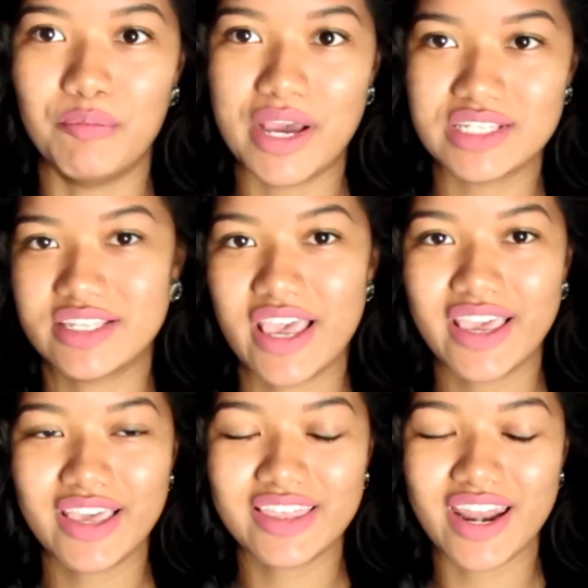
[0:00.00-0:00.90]
my
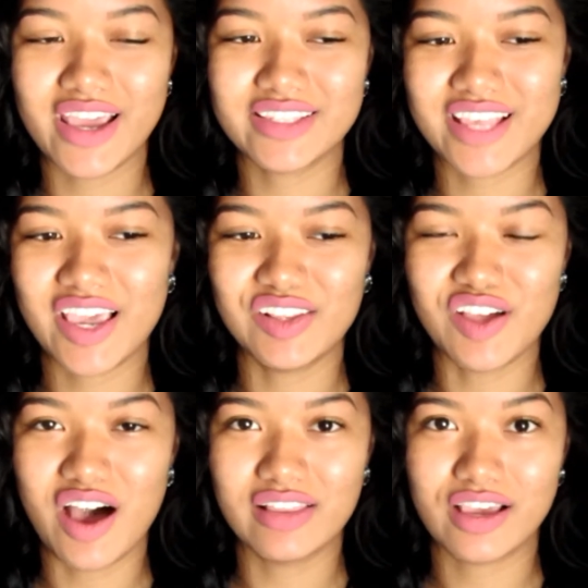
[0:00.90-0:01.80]
saying that I say a
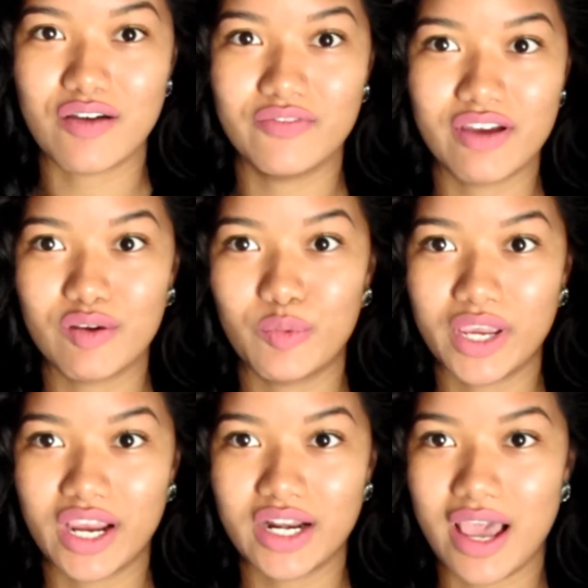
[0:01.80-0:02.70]
lot. Like I'm very
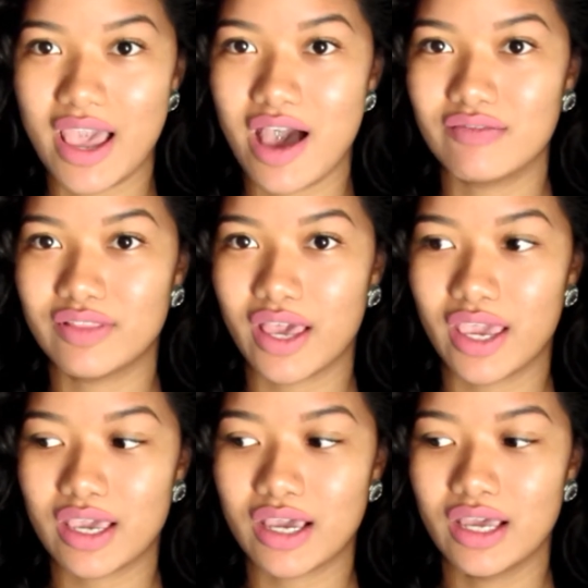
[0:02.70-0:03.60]
weird. I have
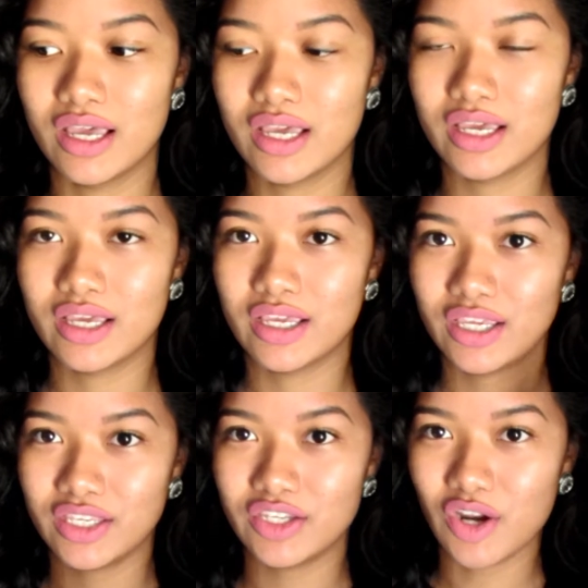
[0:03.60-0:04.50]
like
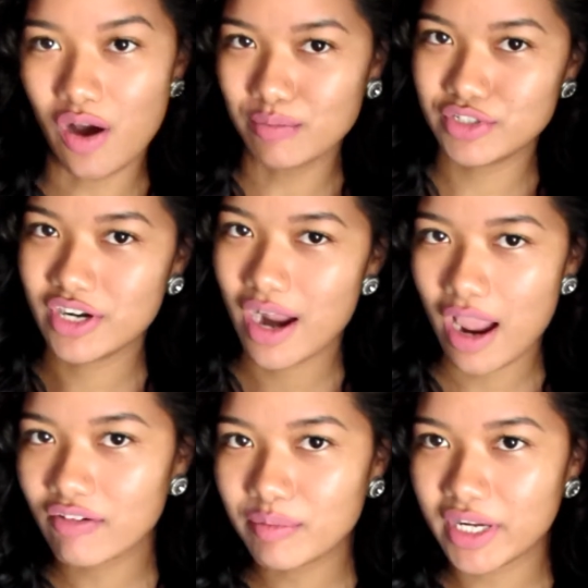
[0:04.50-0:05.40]
you know, I'm sure
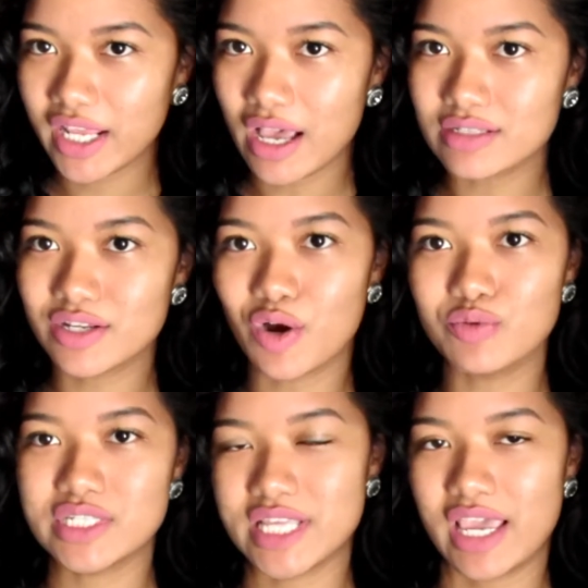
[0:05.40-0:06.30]
everybody has their
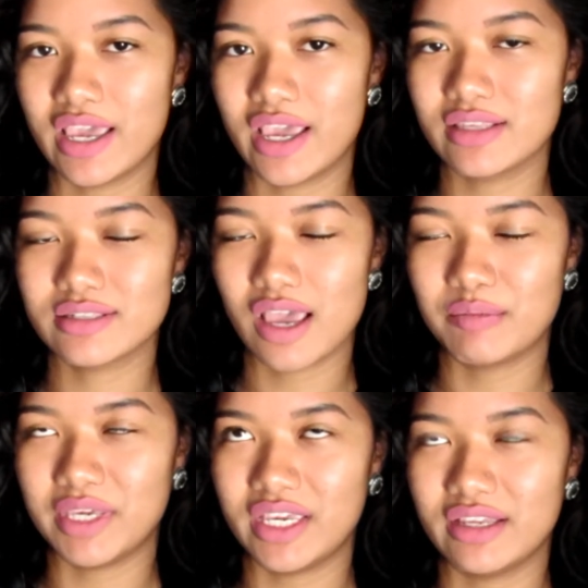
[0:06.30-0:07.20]
own sayings. I
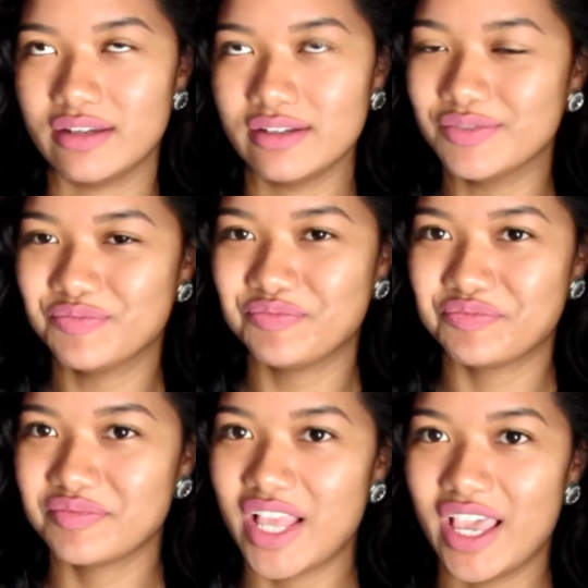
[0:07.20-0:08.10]
mean,
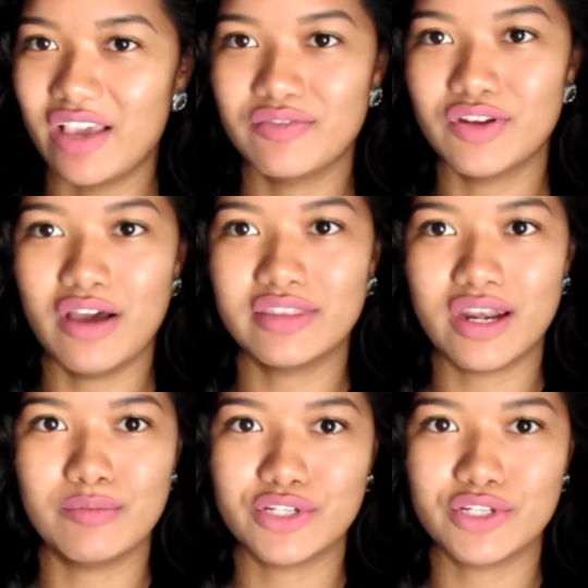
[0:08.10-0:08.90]
if not, then I'm